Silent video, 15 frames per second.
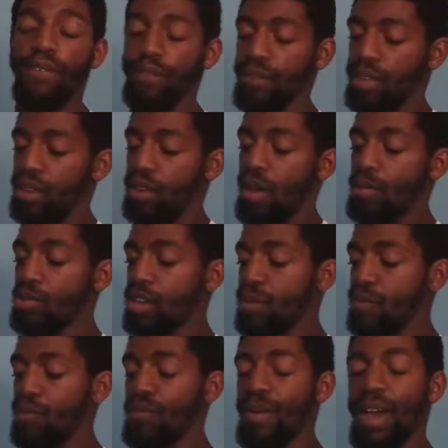I'm trying to
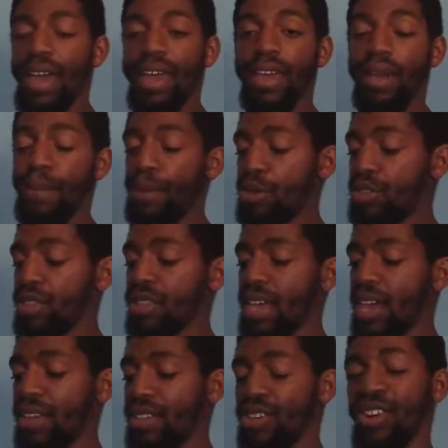move I'm pushing
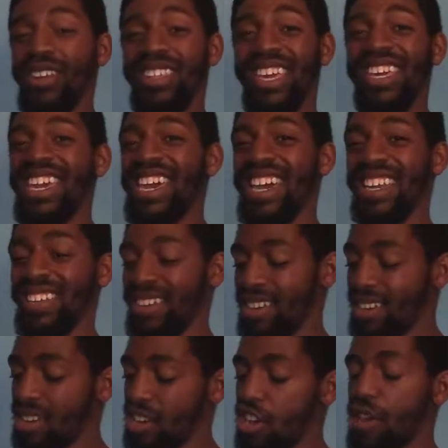down as hard as I can
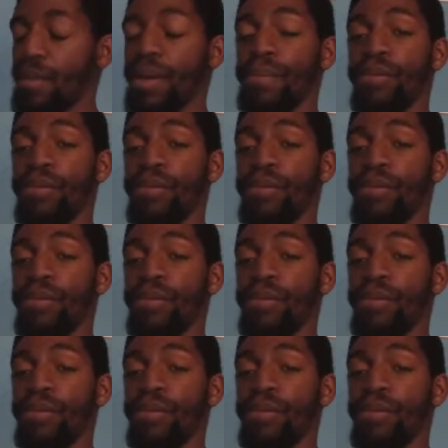on my